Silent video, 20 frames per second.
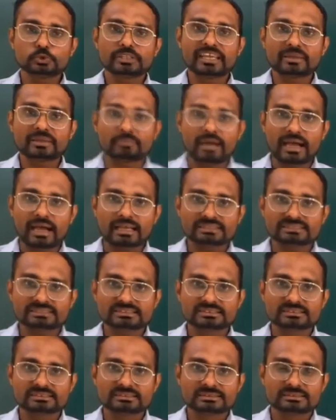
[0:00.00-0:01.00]
their
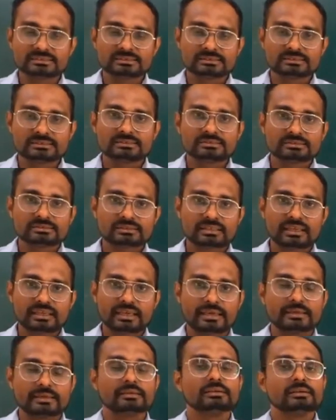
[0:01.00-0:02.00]
mass,
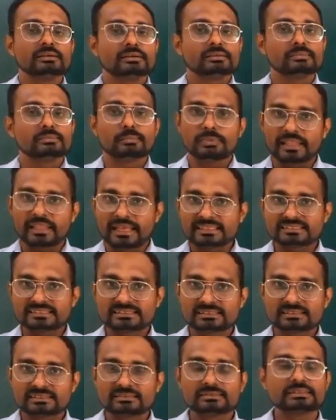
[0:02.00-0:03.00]
okay,
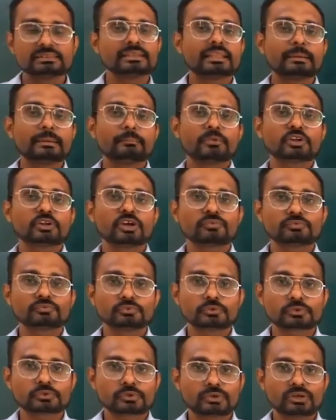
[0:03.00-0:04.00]
plus the number of
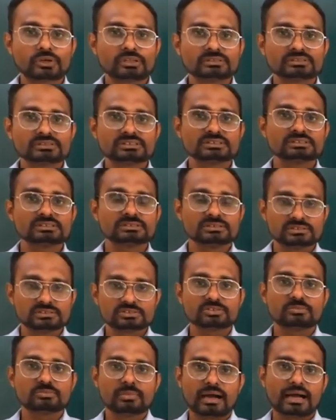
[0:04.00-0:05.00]
neutrons
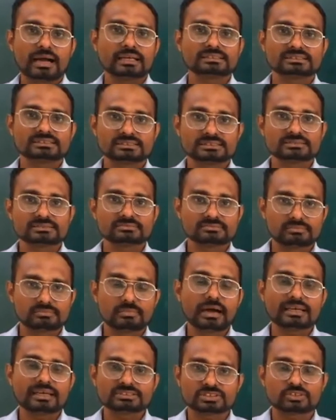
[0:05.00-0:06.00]
into mass
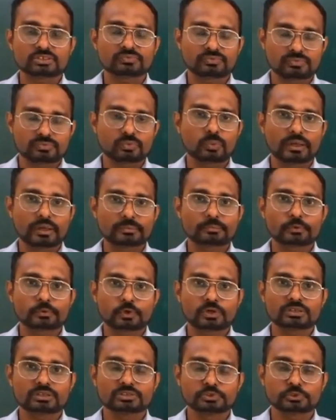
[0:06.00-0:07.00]
of one
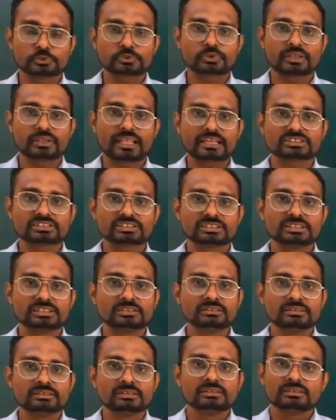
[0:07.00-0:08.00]
neutron
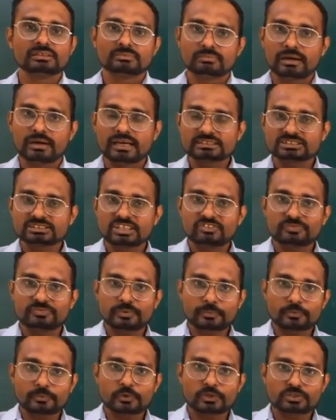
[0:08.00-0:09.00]
actually, mass of a
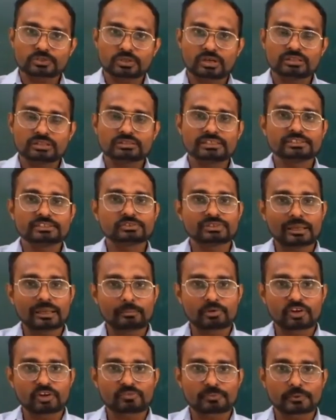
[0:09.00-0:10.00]
proton into
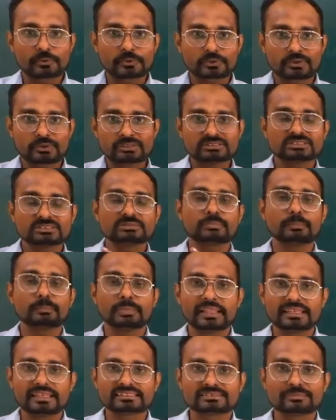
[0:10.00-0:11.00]
number of protons
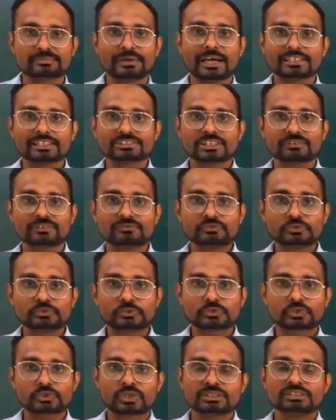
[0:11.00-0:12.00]
plus mass of
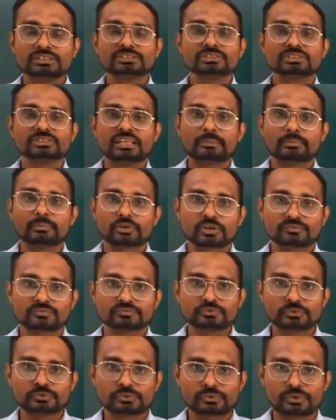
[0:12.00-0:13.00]
neutron into number of
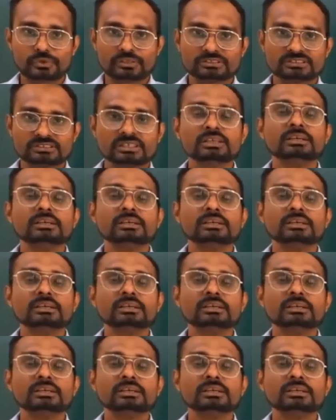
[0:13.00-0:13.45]
neutrons.